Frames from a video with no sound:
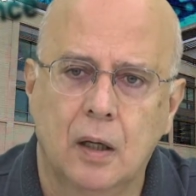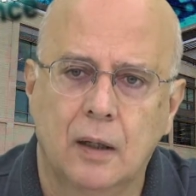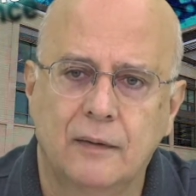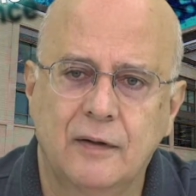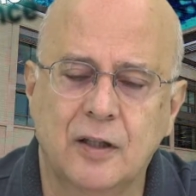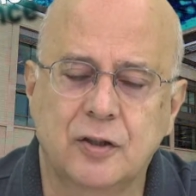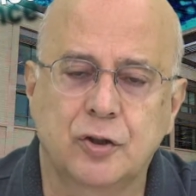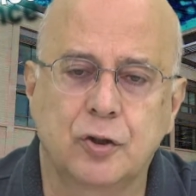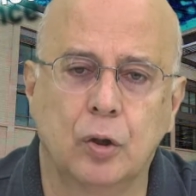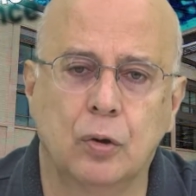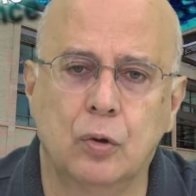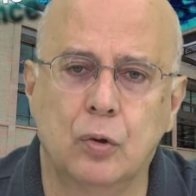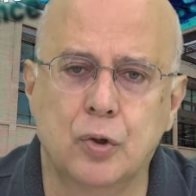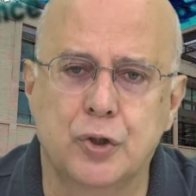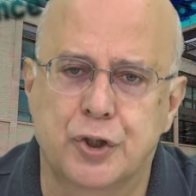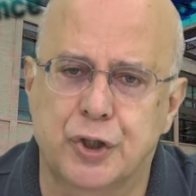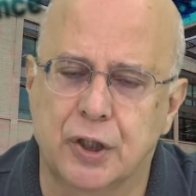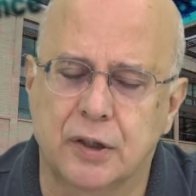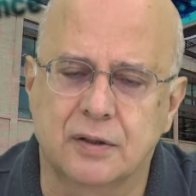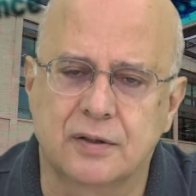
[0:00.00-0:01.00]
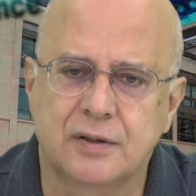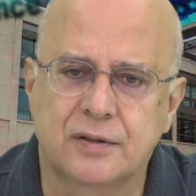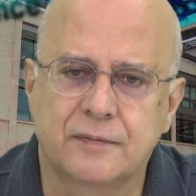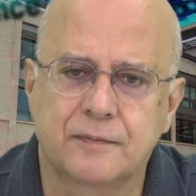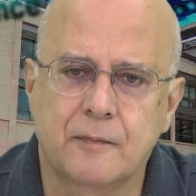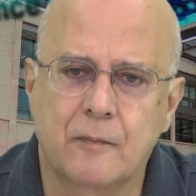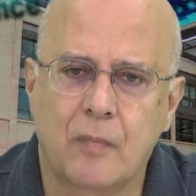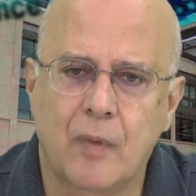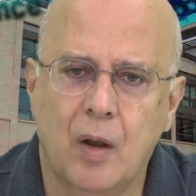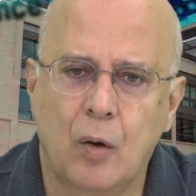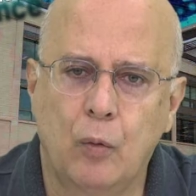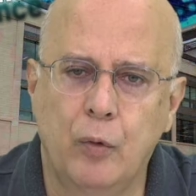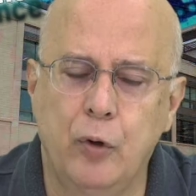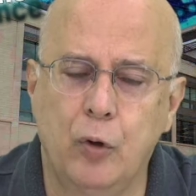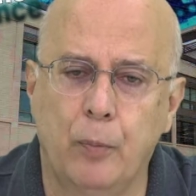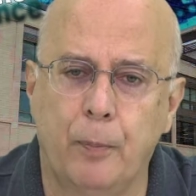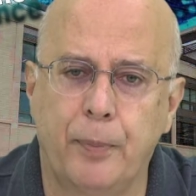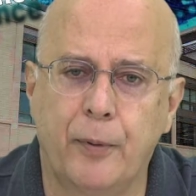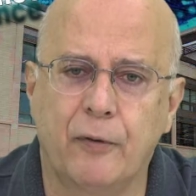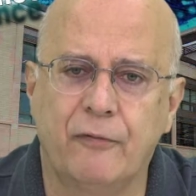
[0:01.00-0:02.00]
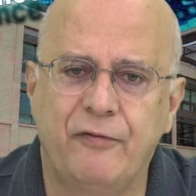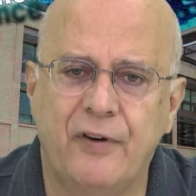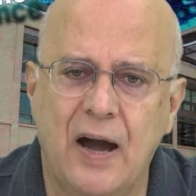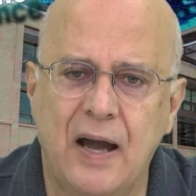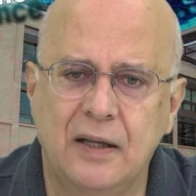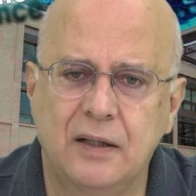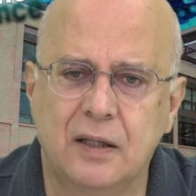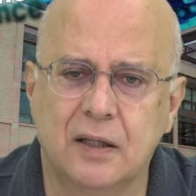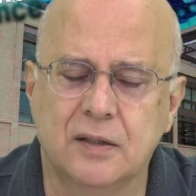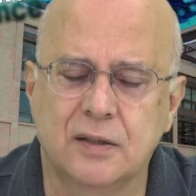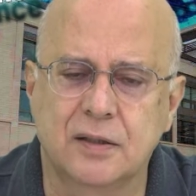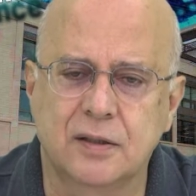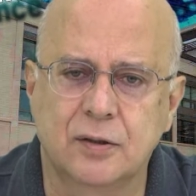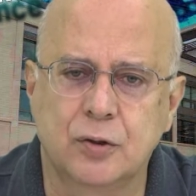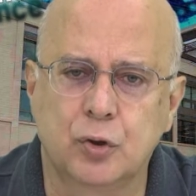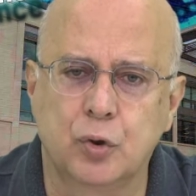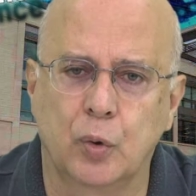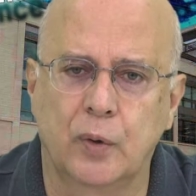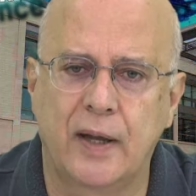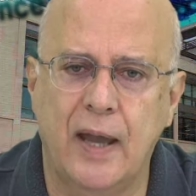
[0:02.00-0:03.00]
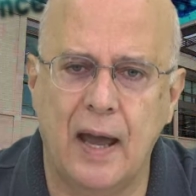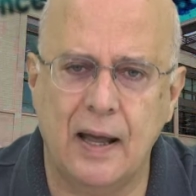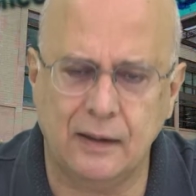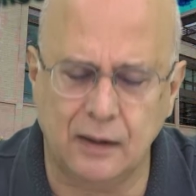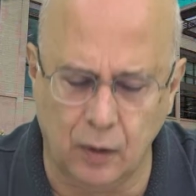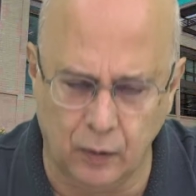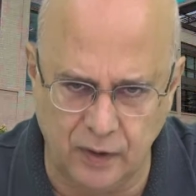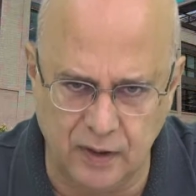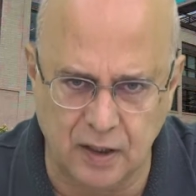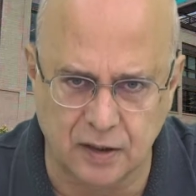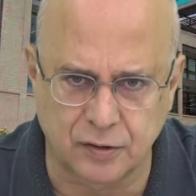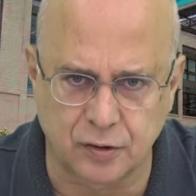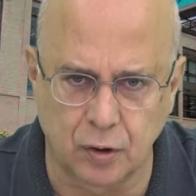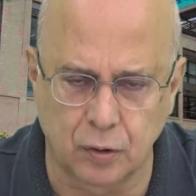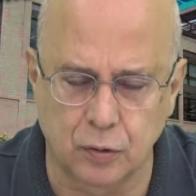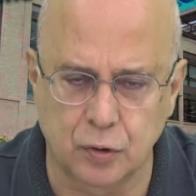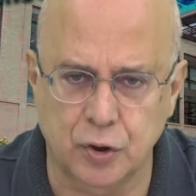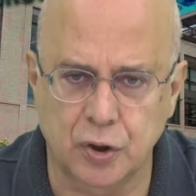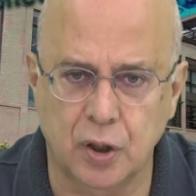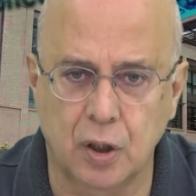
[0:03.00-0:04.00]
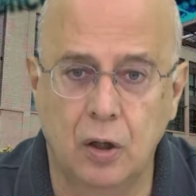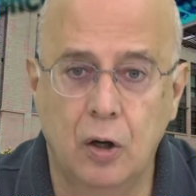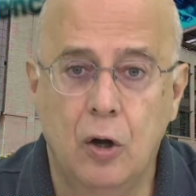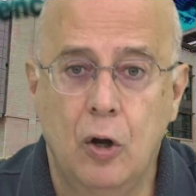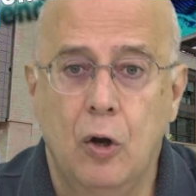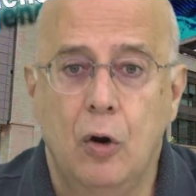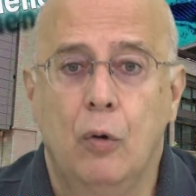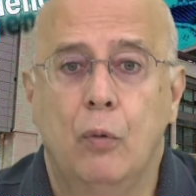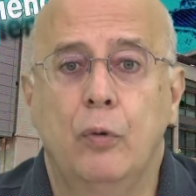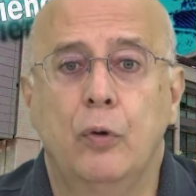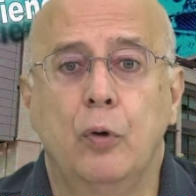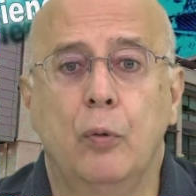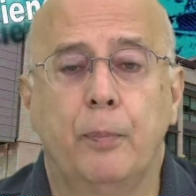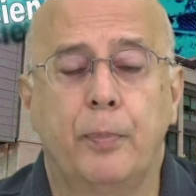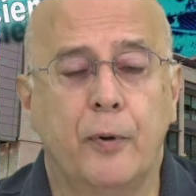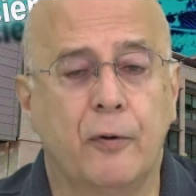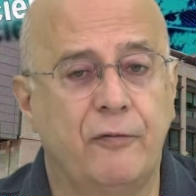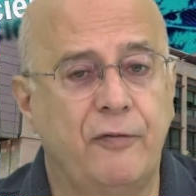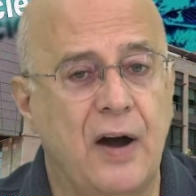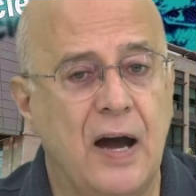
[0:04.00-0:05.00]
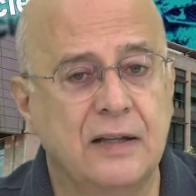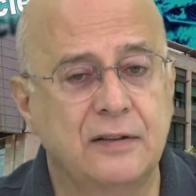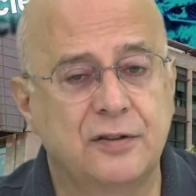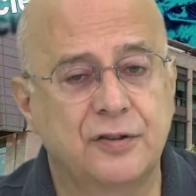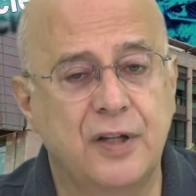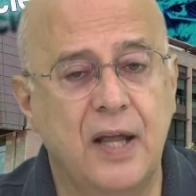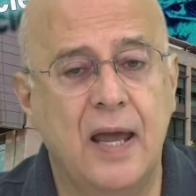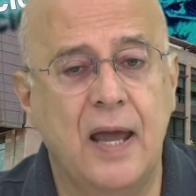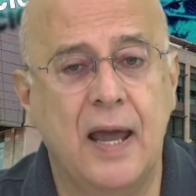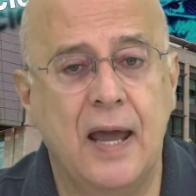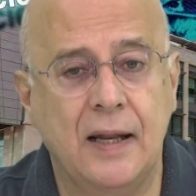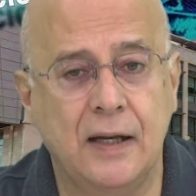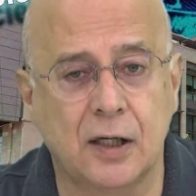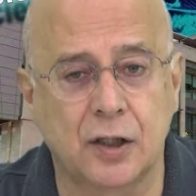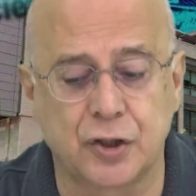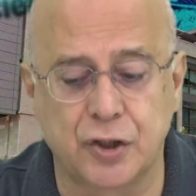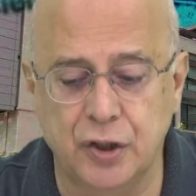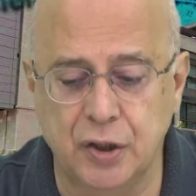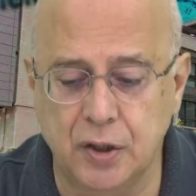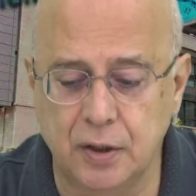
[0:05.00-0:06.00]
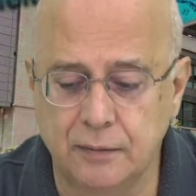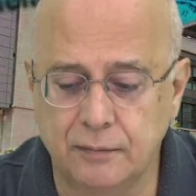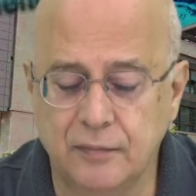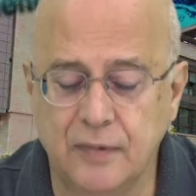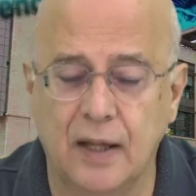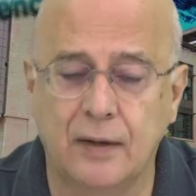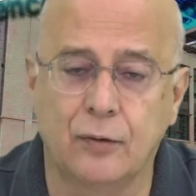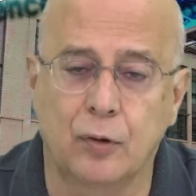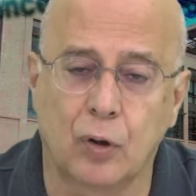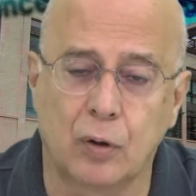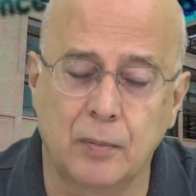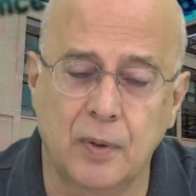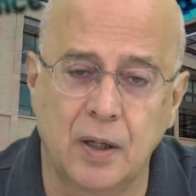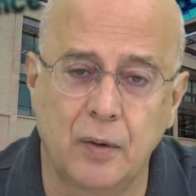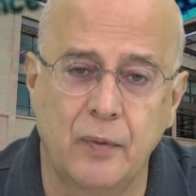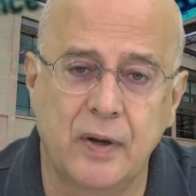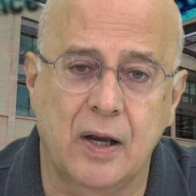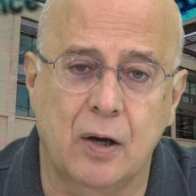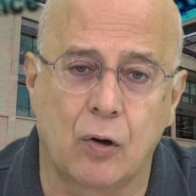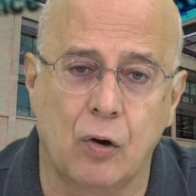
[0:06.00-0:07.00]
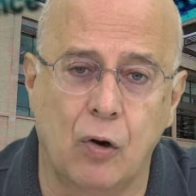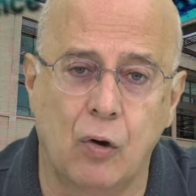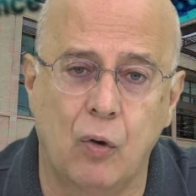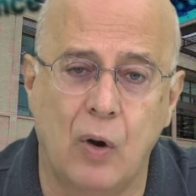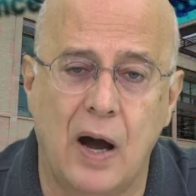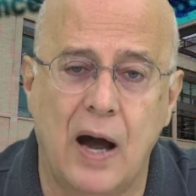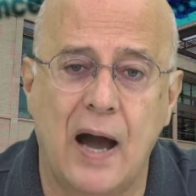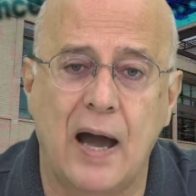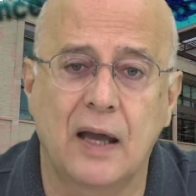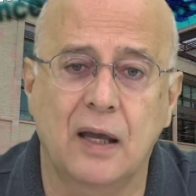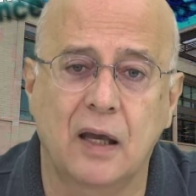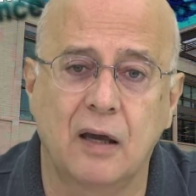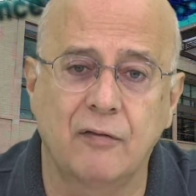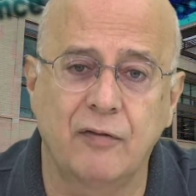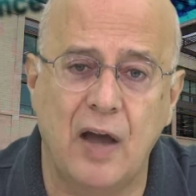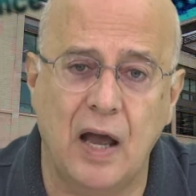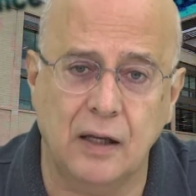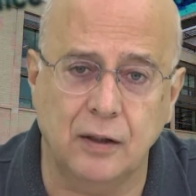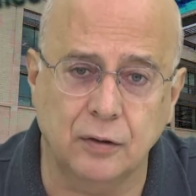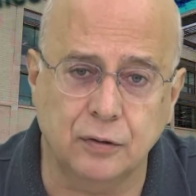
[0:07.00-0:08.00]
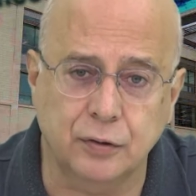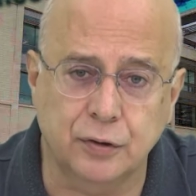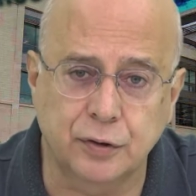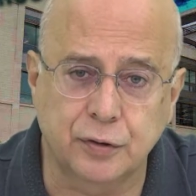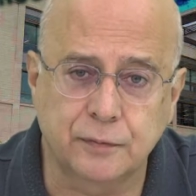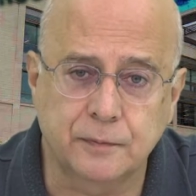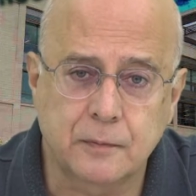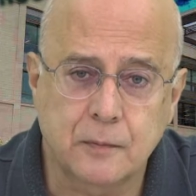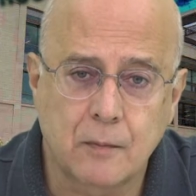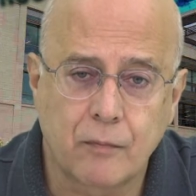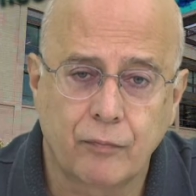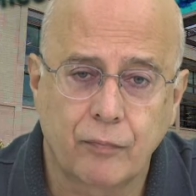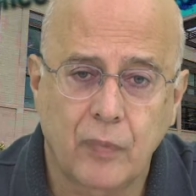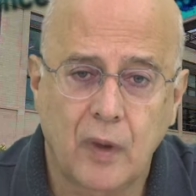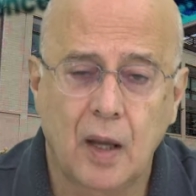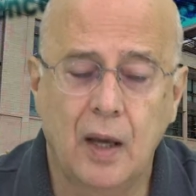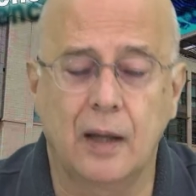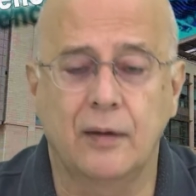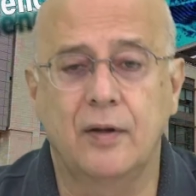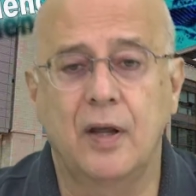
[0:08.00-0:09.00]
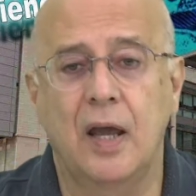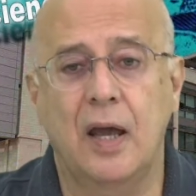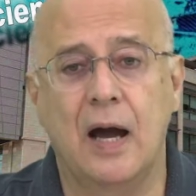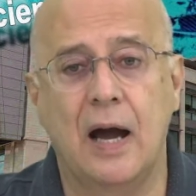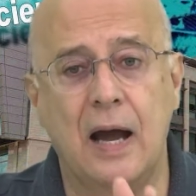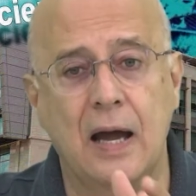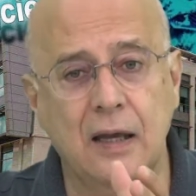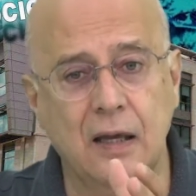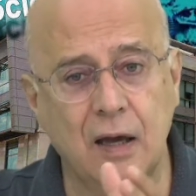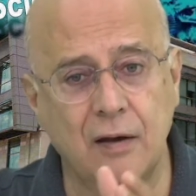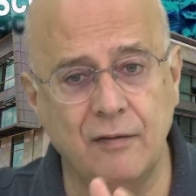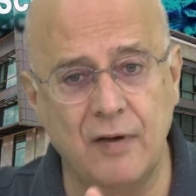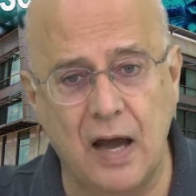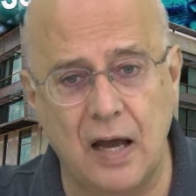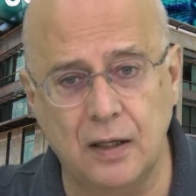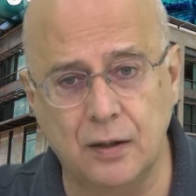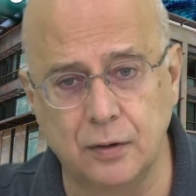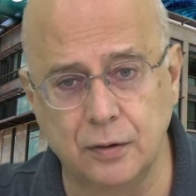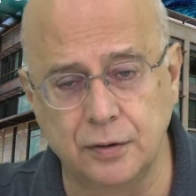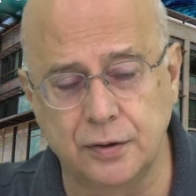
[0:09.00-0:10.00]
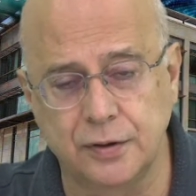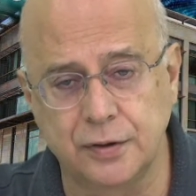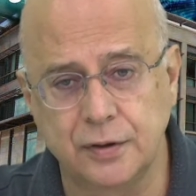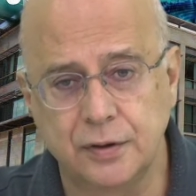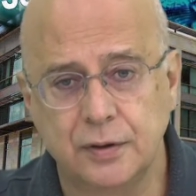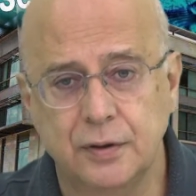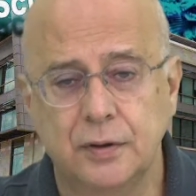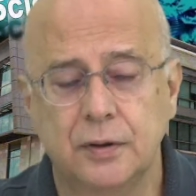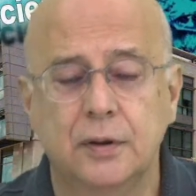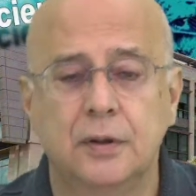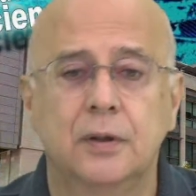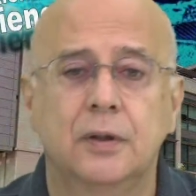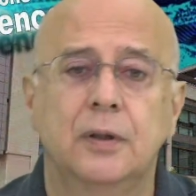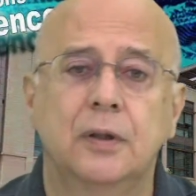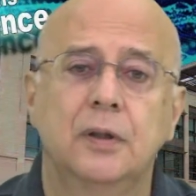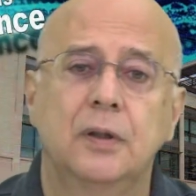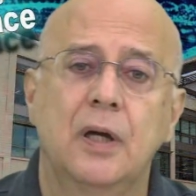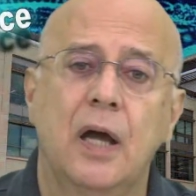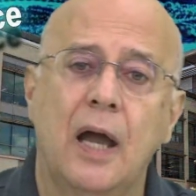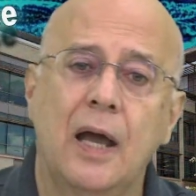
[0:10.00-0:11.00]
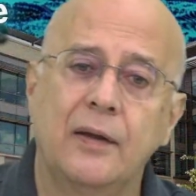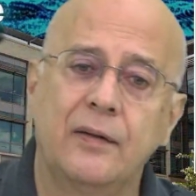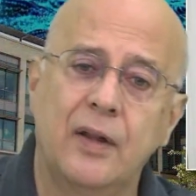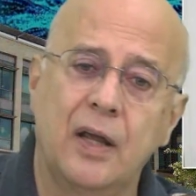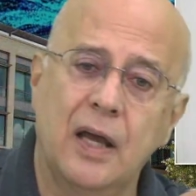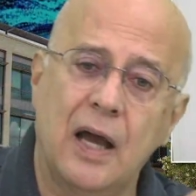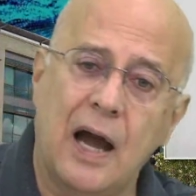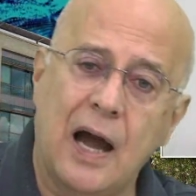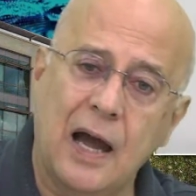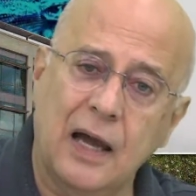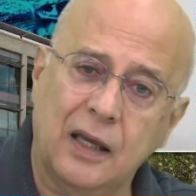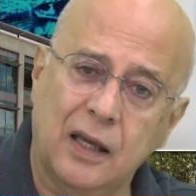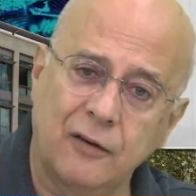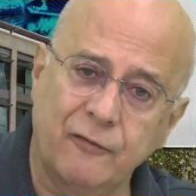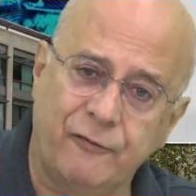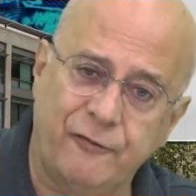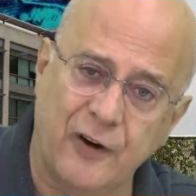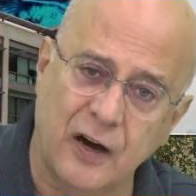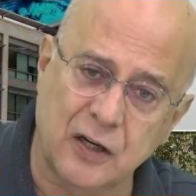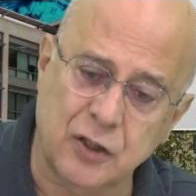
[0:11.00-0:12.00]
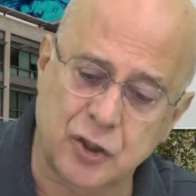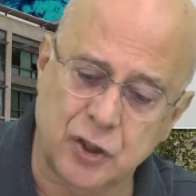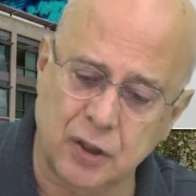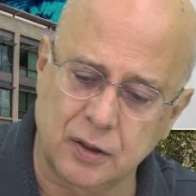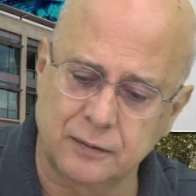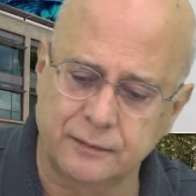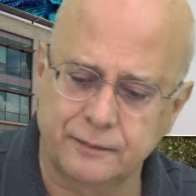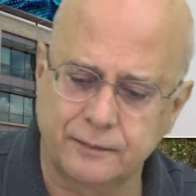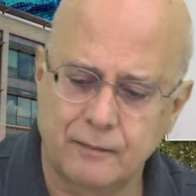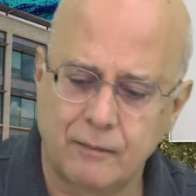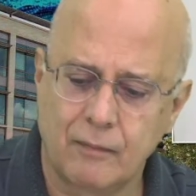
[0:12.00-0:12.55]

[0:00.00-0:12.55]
the solutions will provide us, together with the solution, will provide the energy that normally we call eigenvalues. And the eigenvalues and the eigenfunction